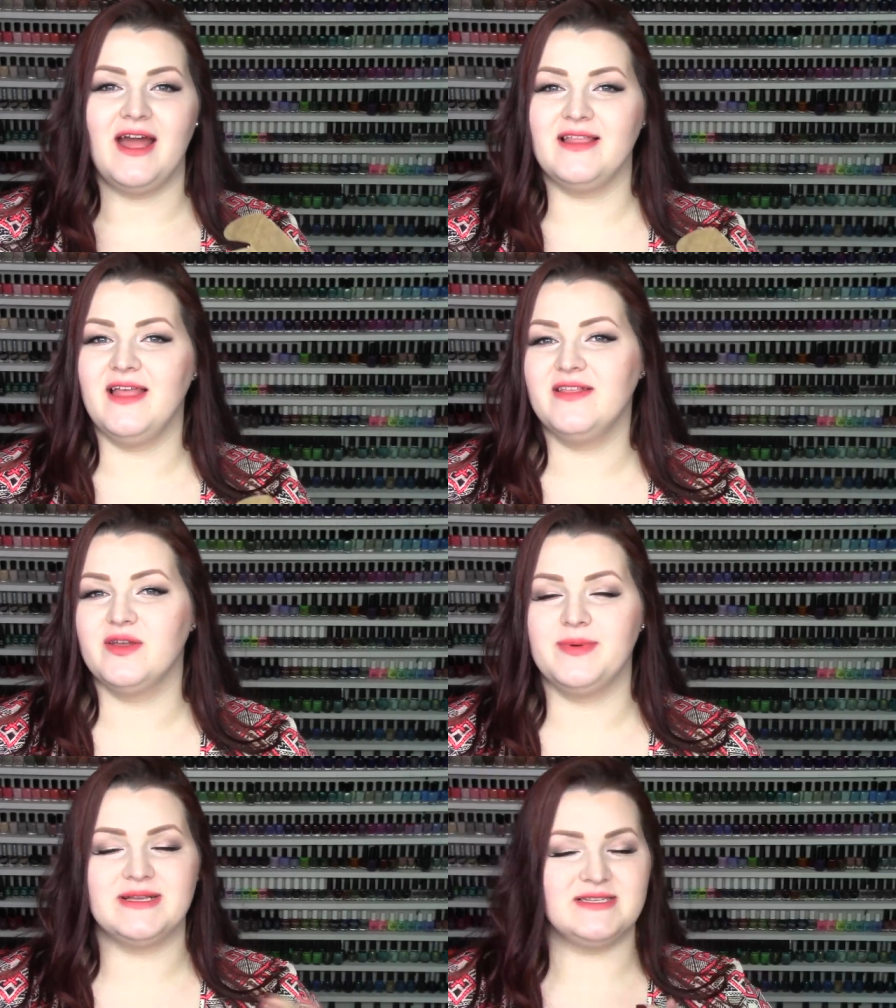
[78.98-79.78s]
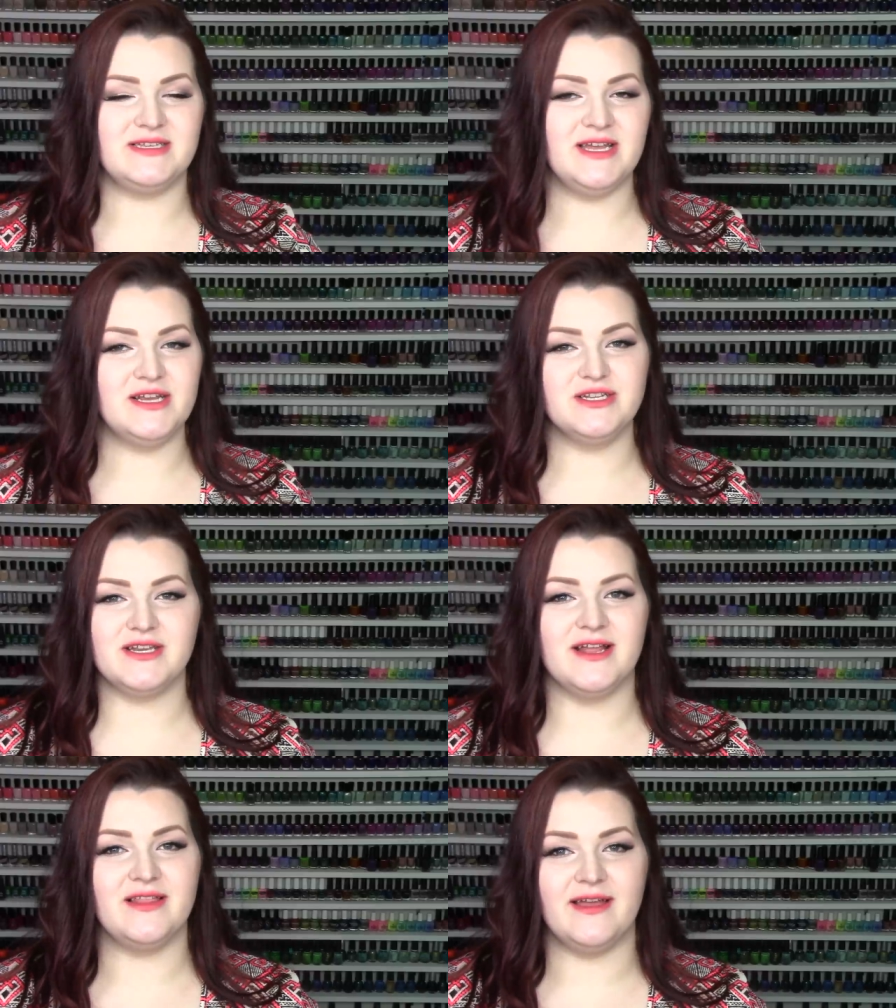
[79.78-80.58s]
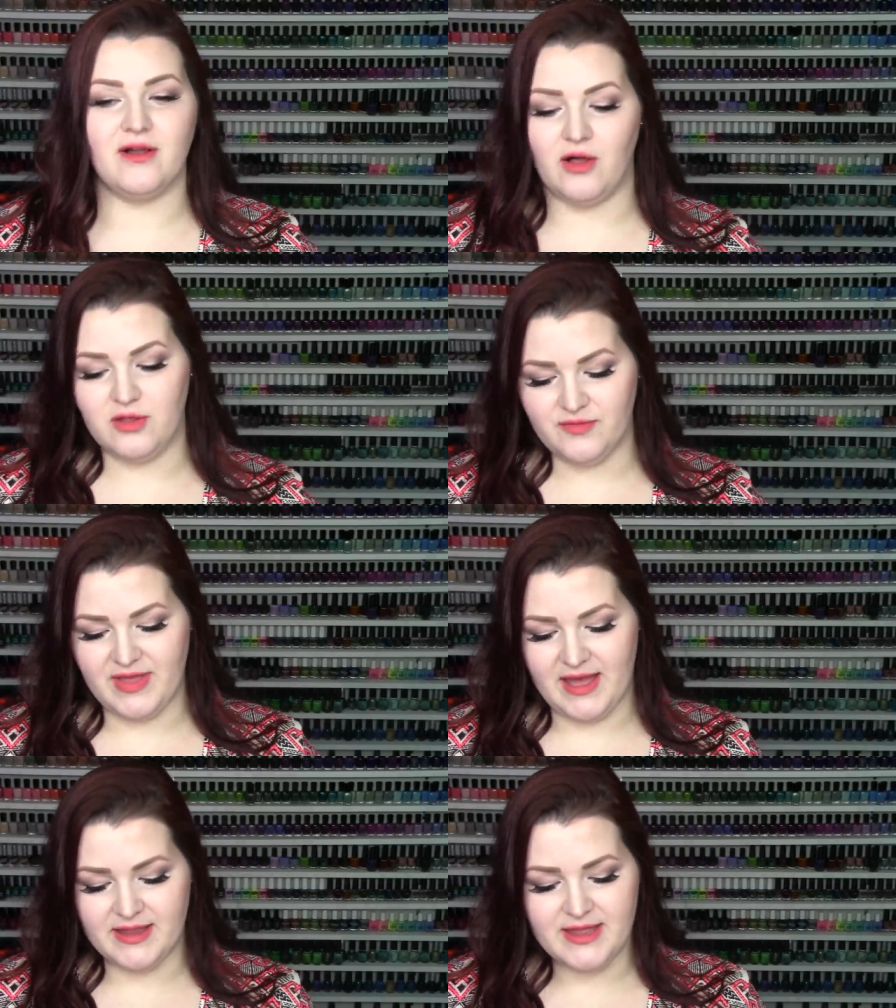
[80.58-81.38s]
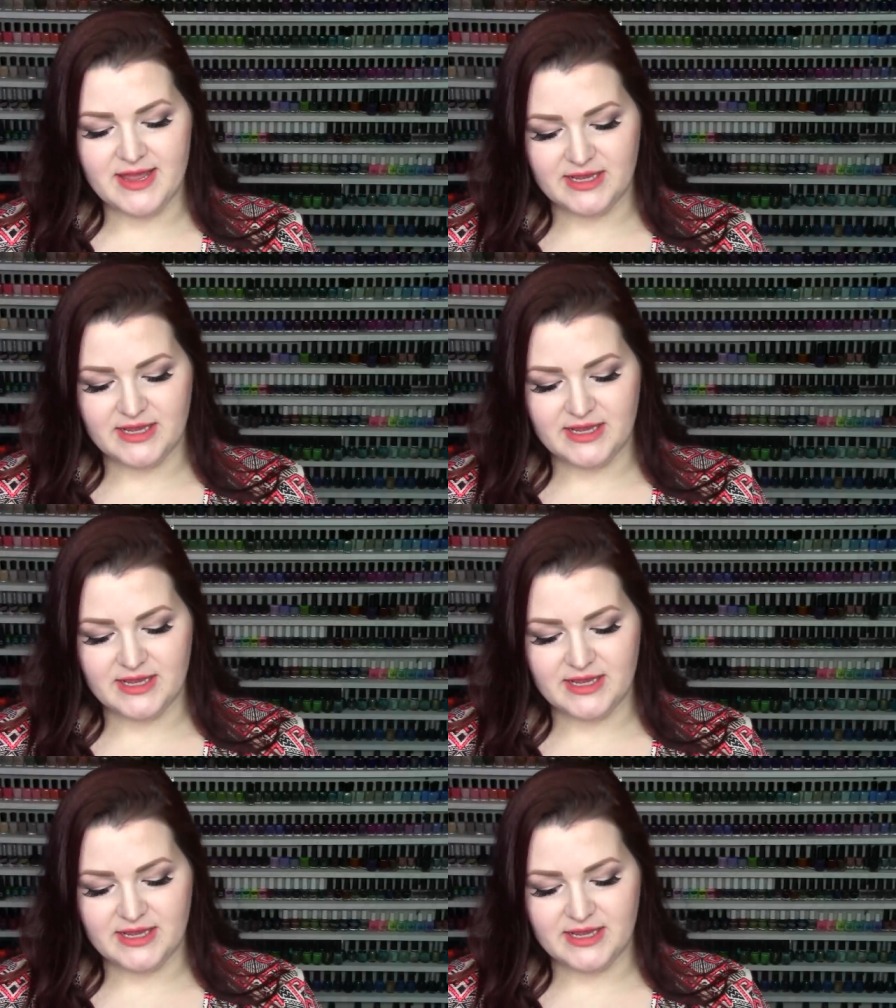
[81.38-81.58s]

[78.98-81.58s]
I like their presentation. I like all of that.